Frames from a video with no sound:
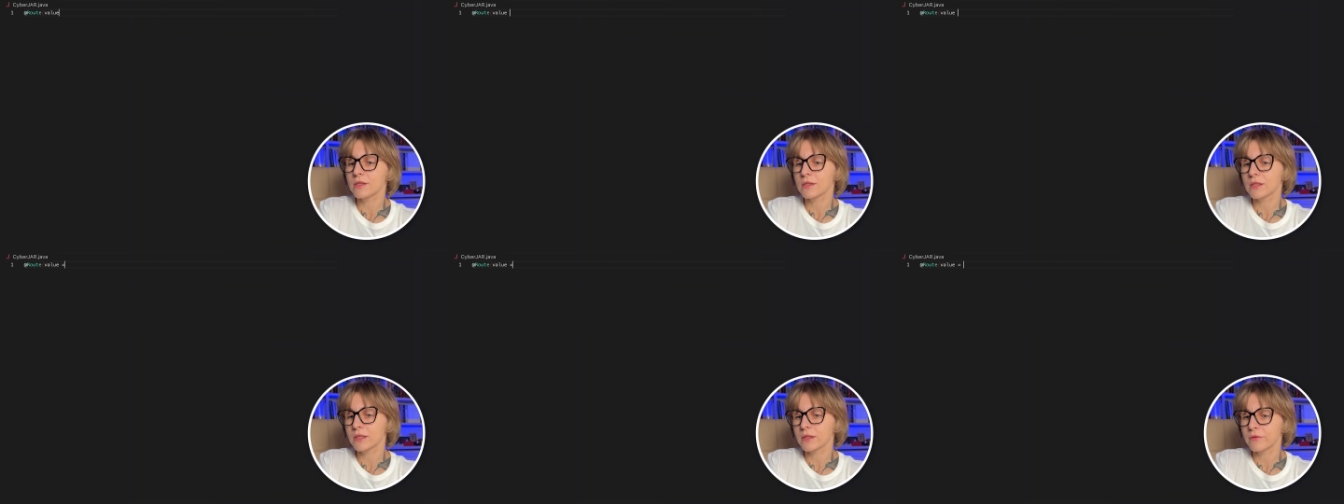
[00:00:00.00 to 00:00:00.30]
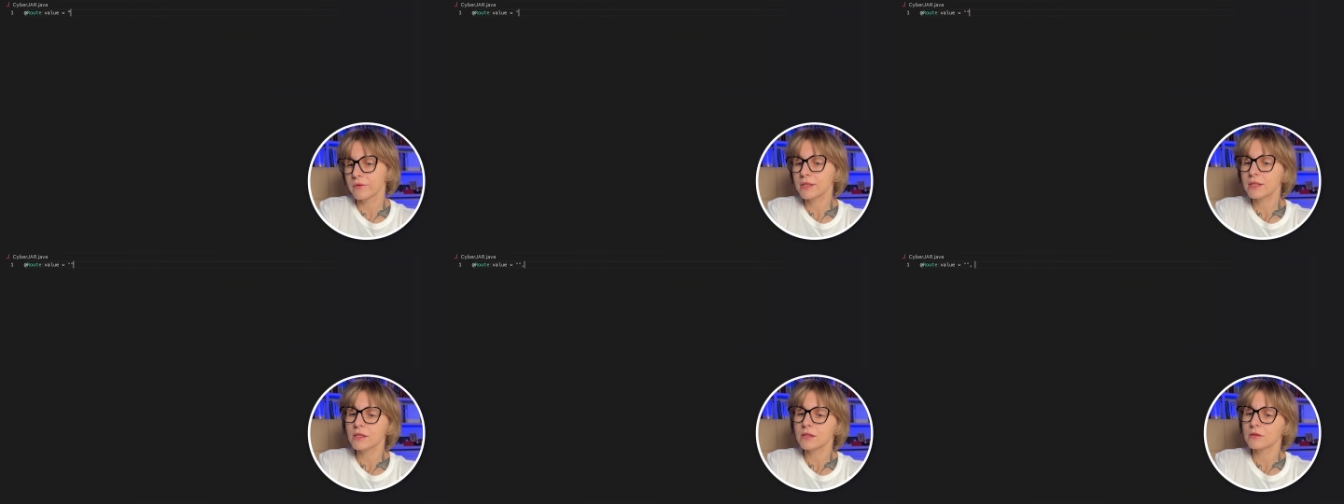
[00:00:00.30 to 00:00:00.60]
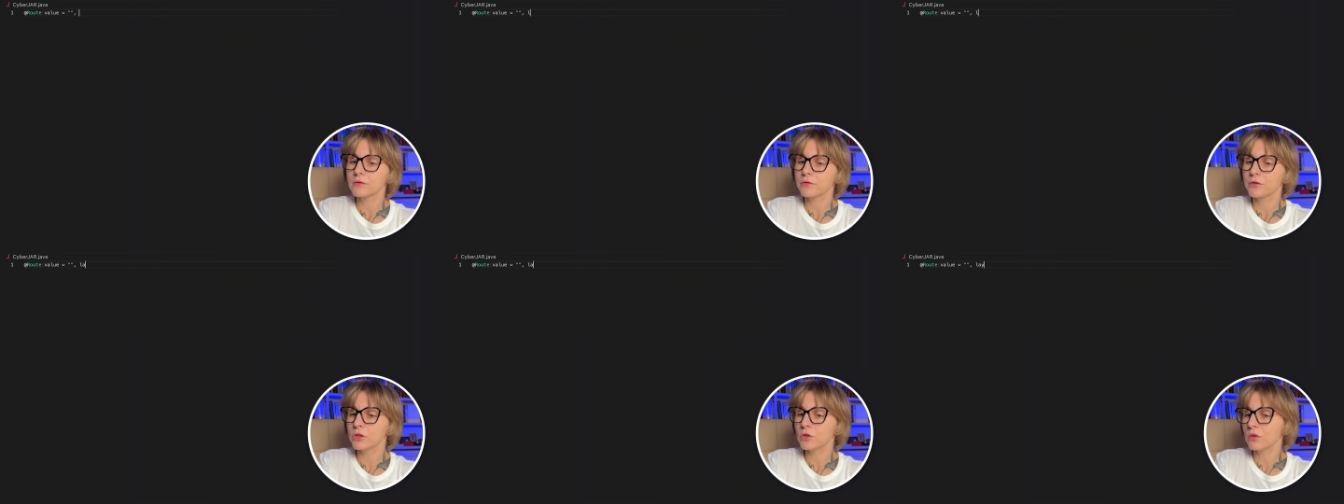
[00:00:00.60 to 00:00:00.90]
a
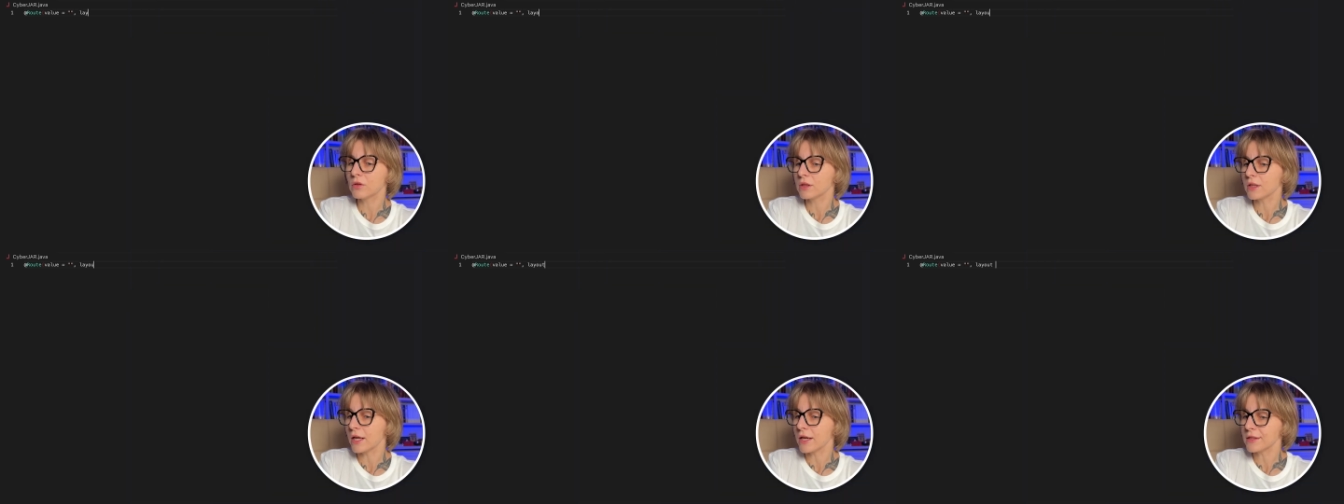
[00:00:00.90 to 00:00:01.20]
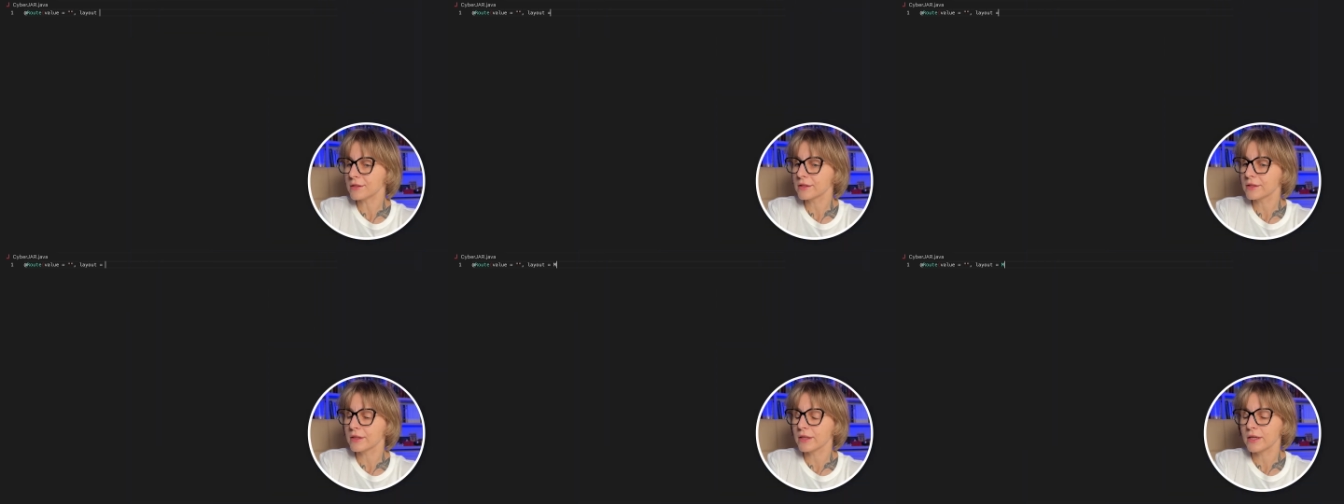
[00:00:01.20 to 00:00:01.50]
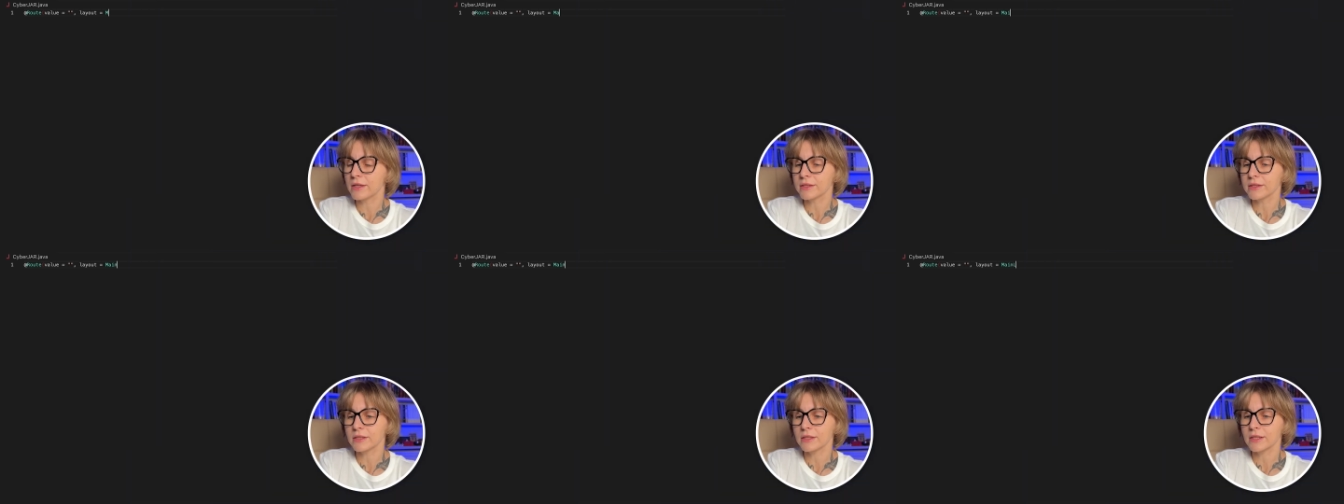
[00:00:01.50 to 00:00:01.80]
civilian view class
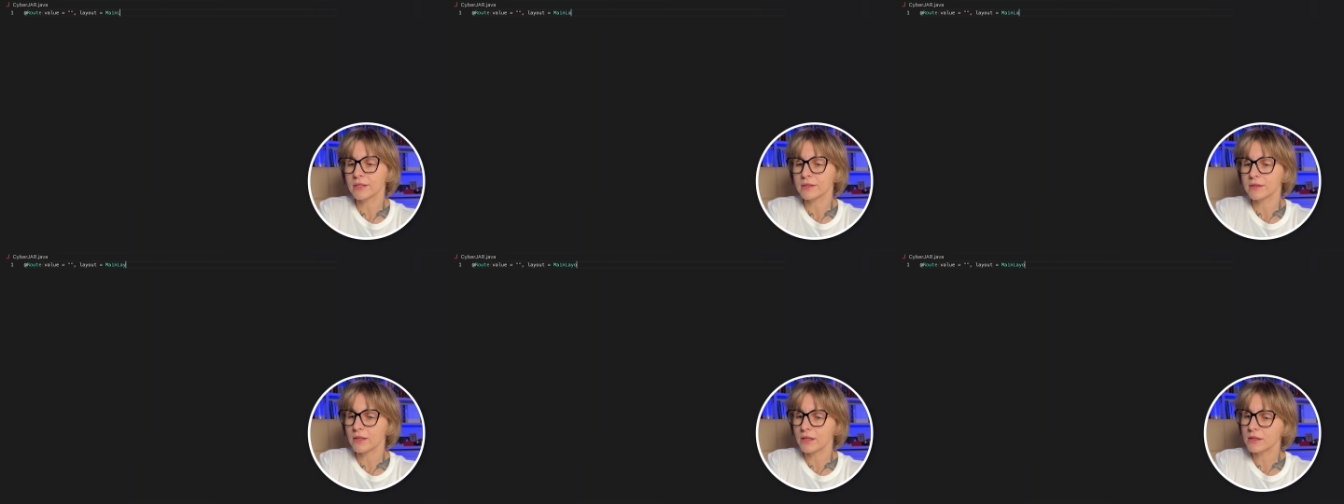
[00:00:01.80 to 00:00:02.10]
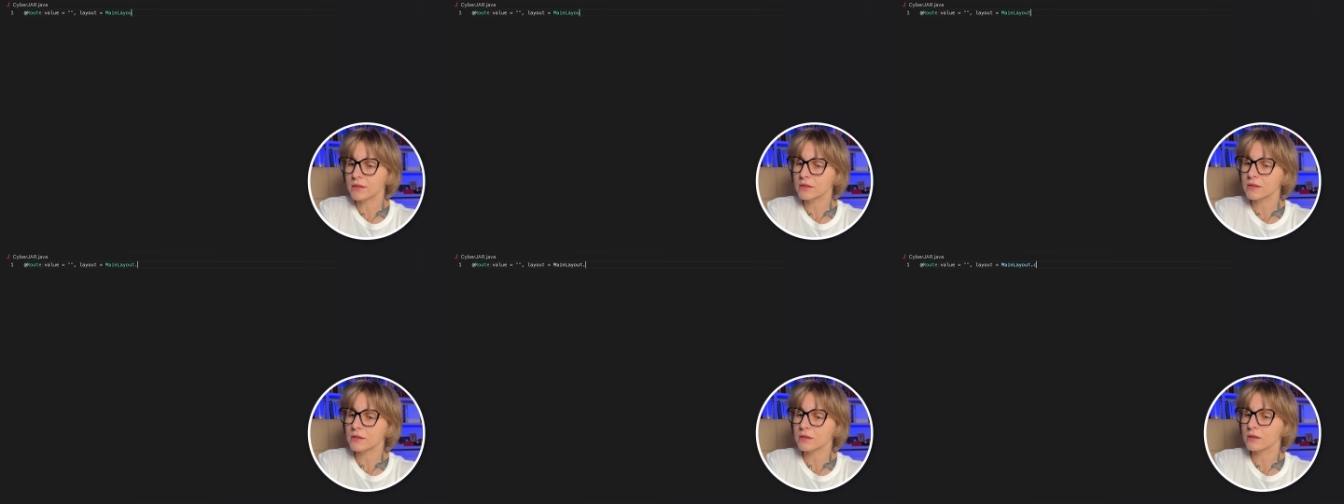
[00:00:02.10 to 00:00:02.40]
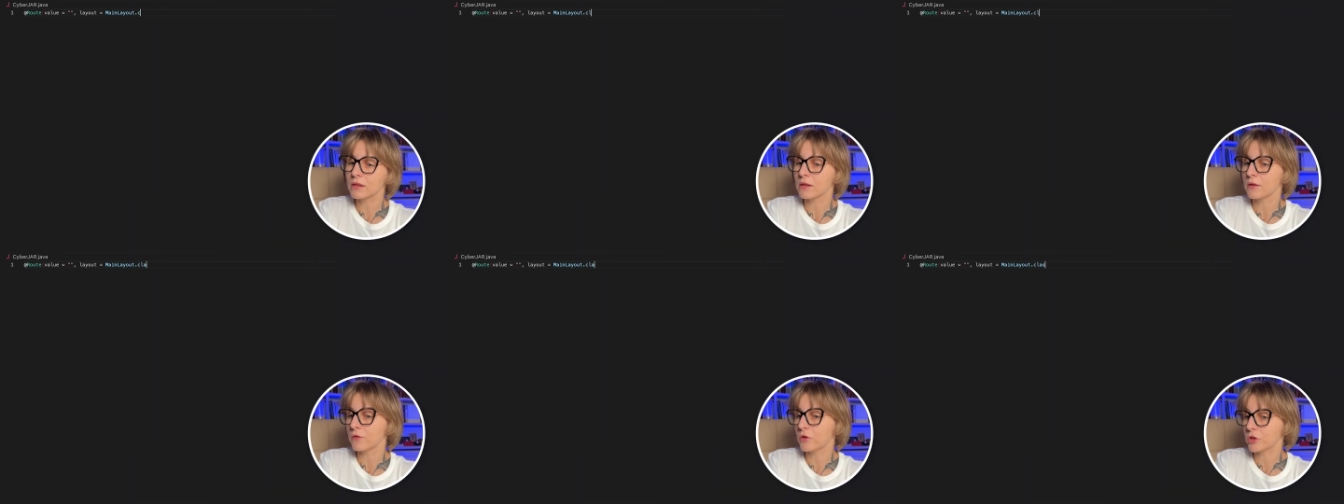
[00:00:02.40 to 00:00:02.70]
that extends
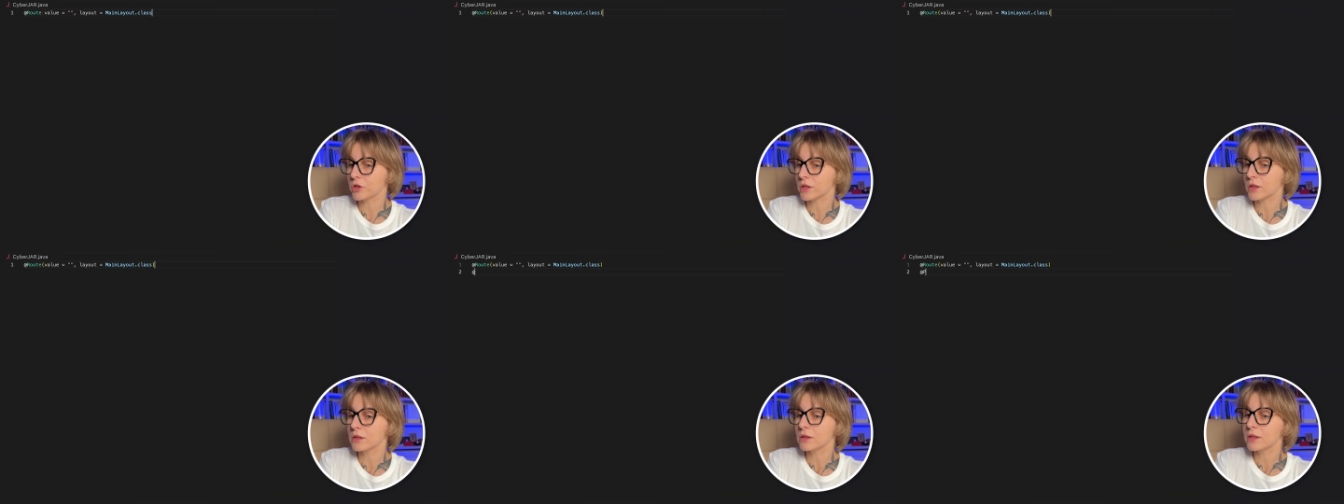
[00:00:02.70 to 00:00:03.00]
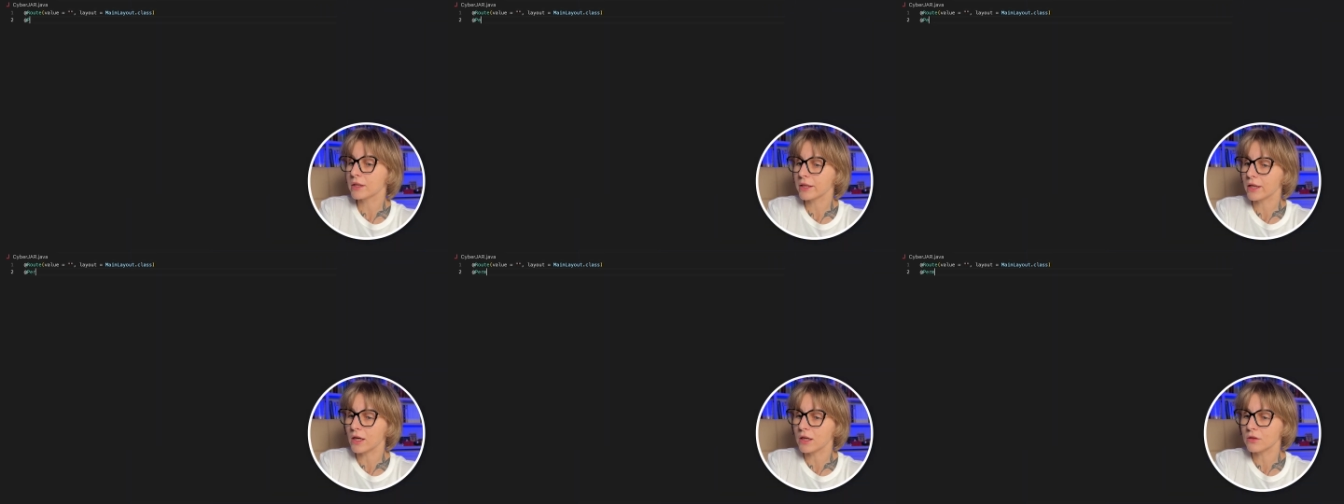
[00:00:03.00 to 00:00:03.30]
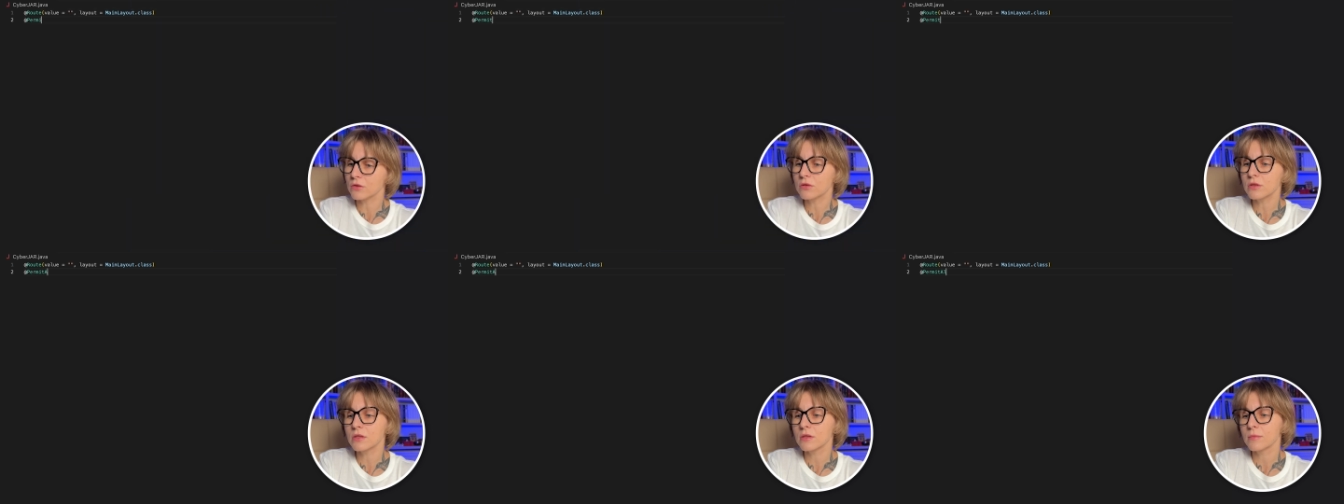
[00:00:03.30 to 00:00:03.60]
a vertical
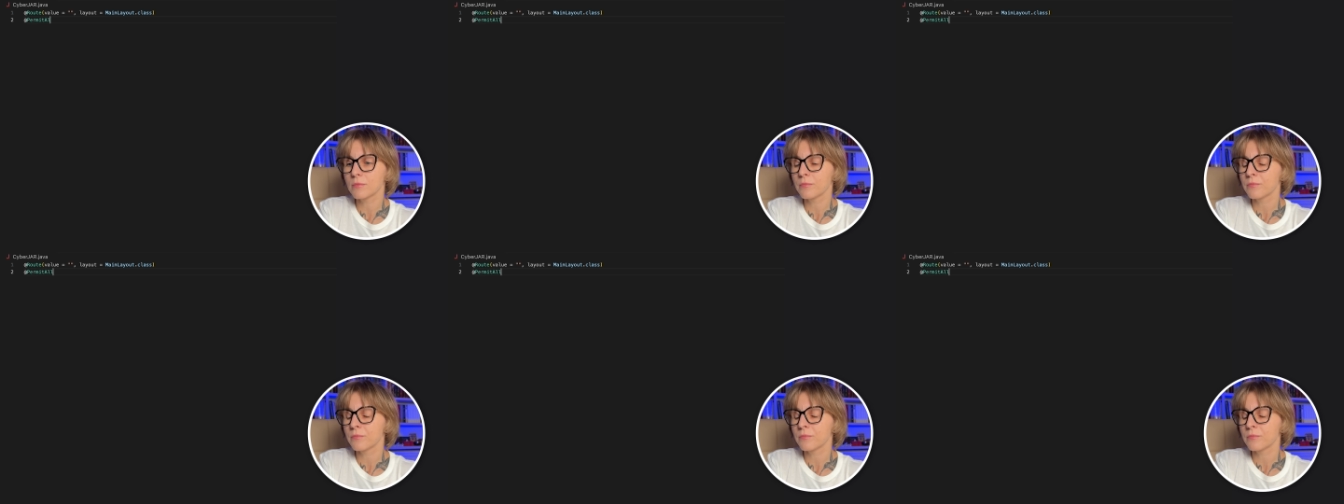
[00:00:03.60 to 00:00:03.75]
layout.